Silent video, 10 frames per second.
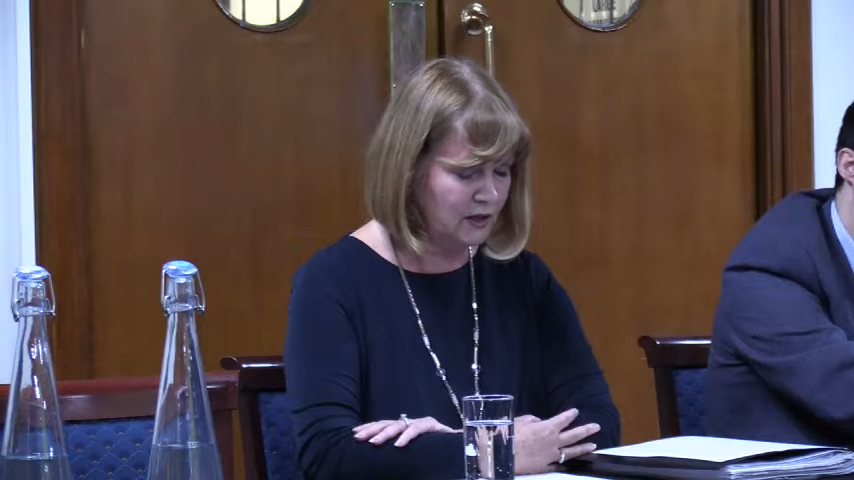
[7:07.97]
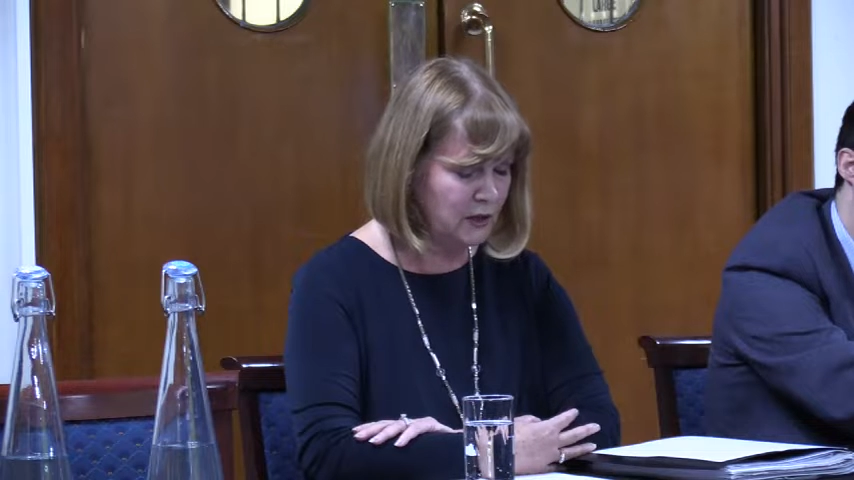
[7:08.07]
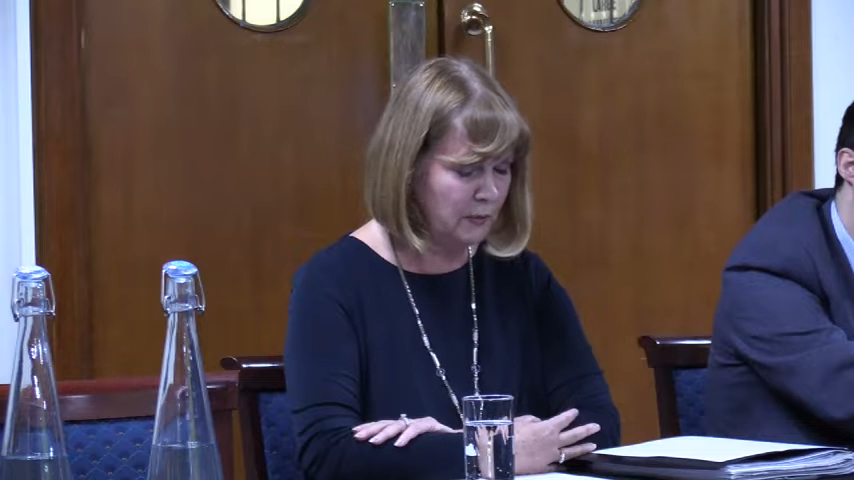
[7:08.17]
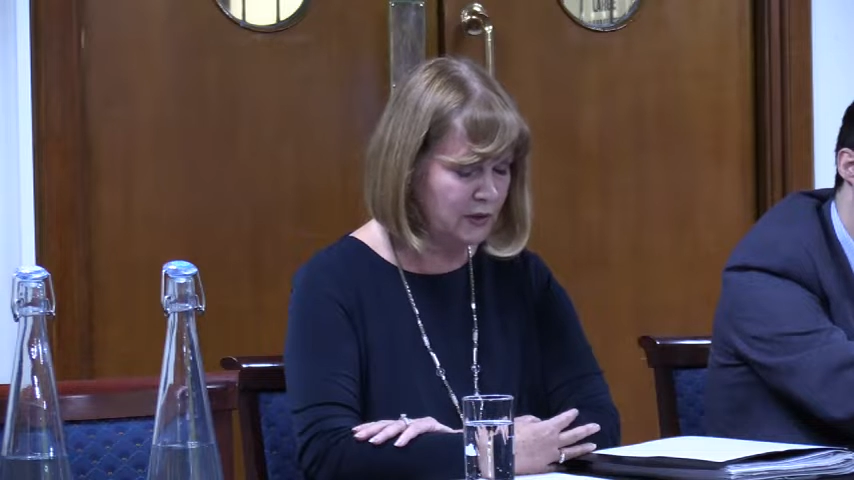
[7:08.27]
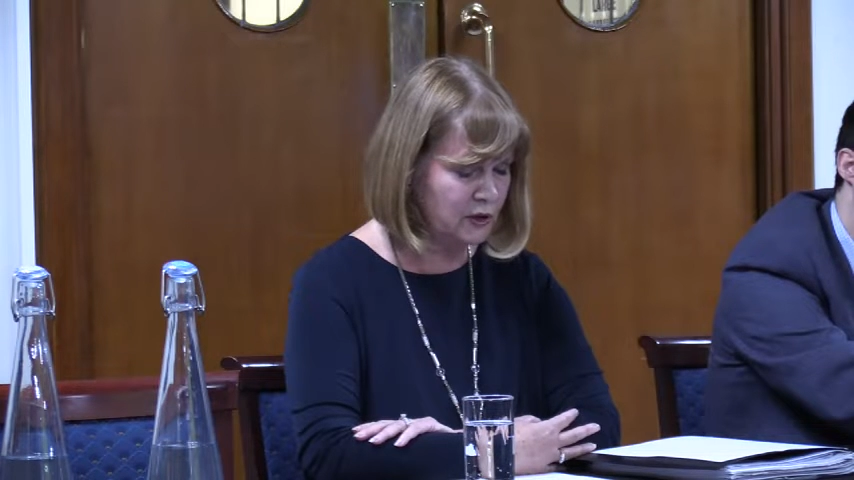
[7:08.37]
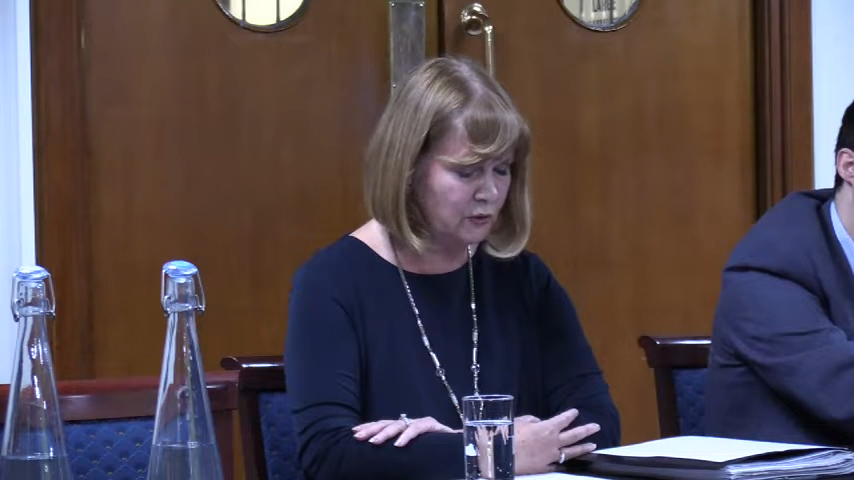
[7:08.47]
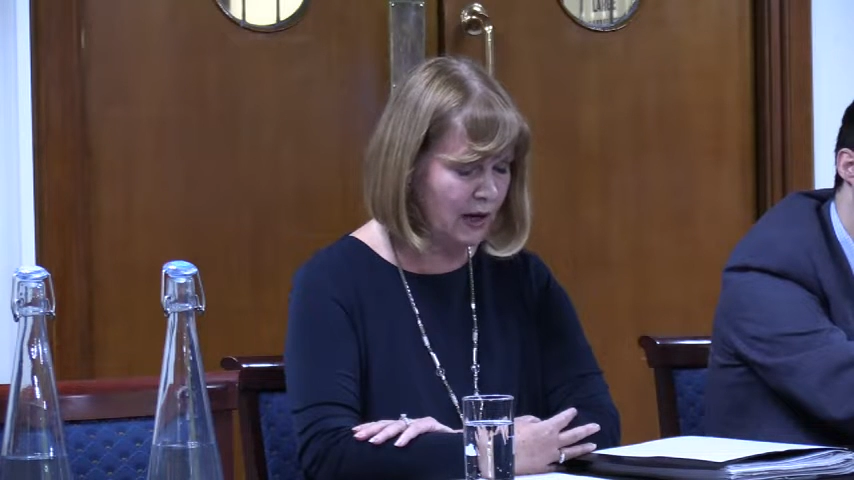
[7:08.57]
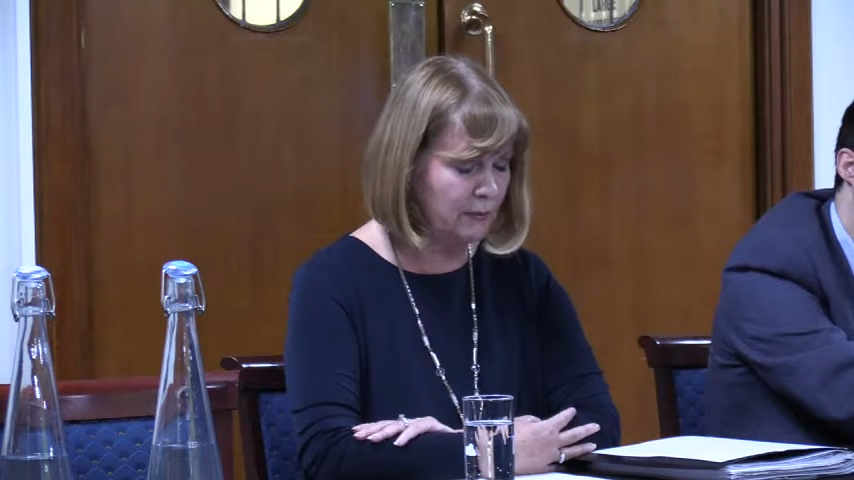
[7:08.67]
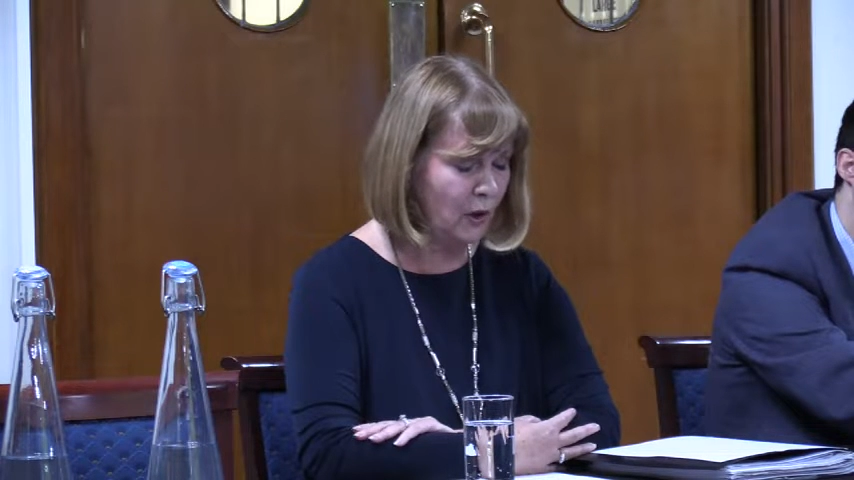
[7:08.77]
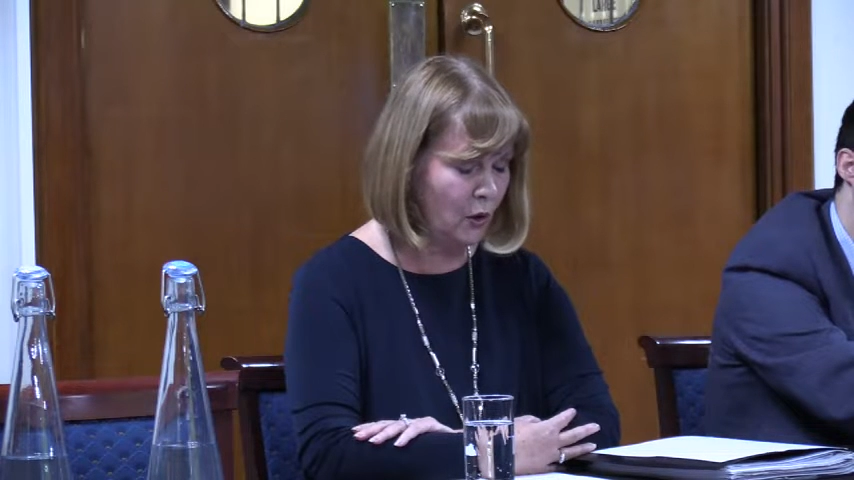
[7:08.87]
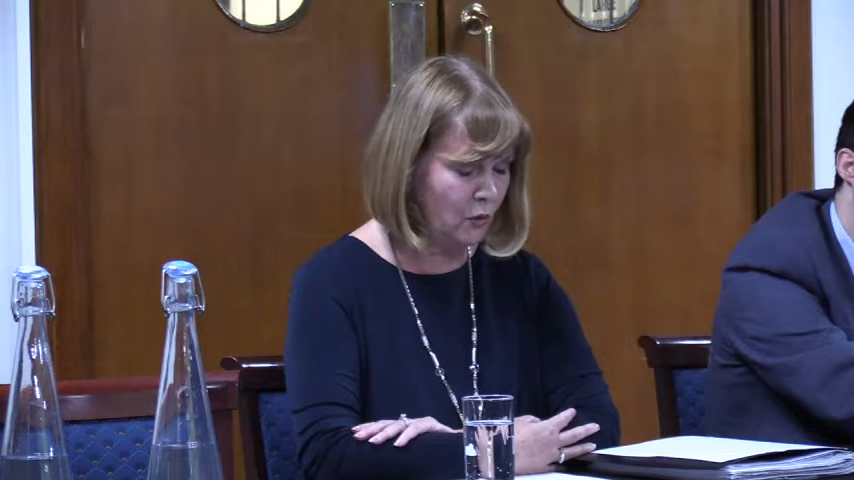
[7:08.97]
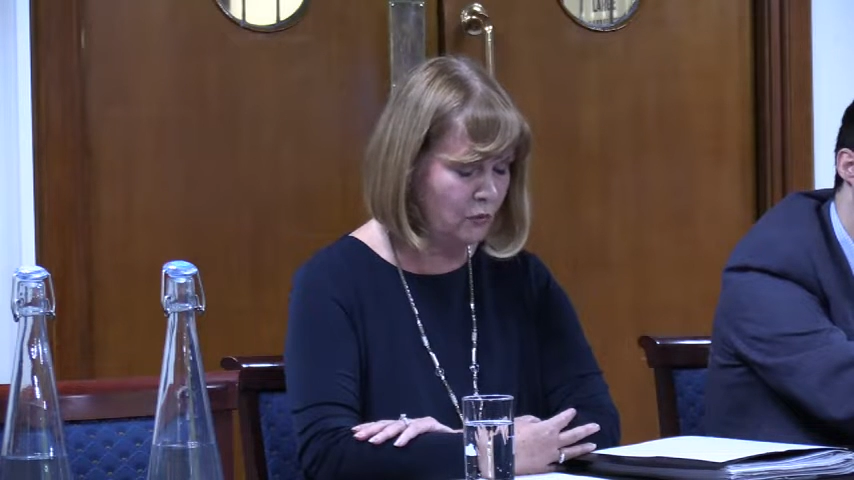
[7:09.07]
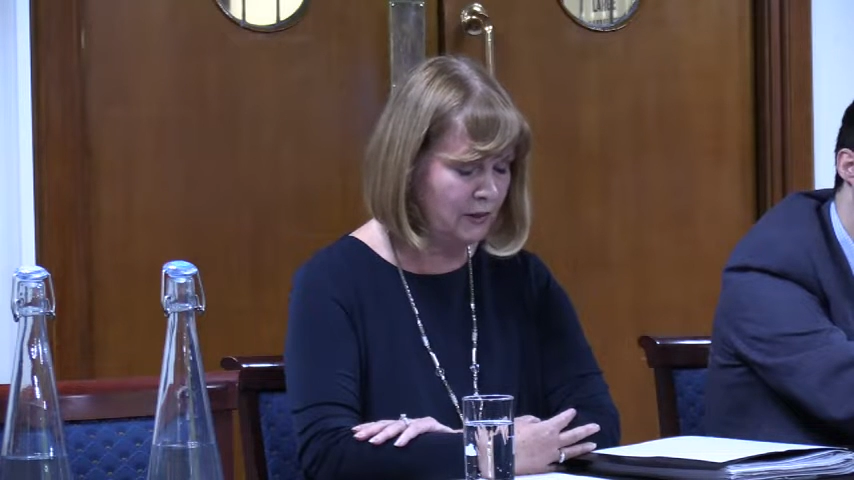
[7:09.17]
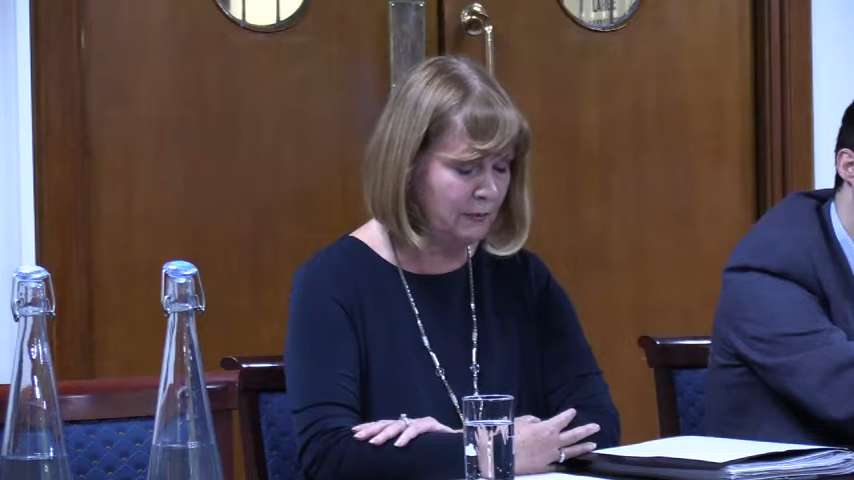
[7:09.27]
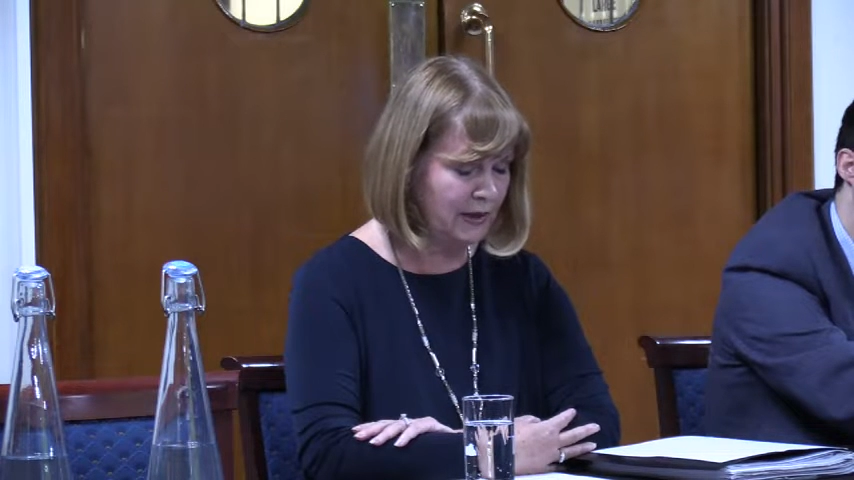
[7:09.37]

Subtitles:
to prescribe only